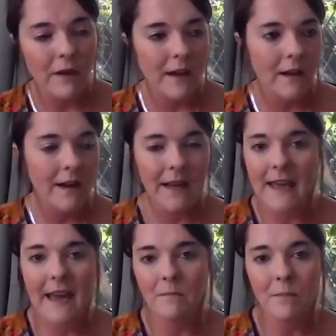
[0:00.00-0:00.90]
And
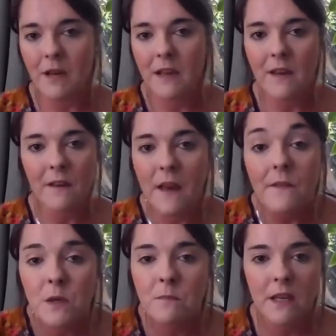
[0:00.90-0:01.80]
again, but
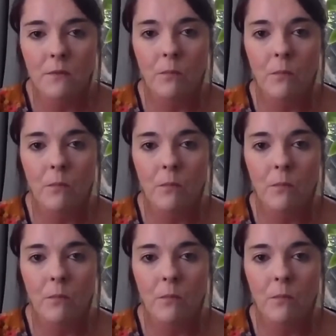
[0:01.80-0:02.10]
if somebody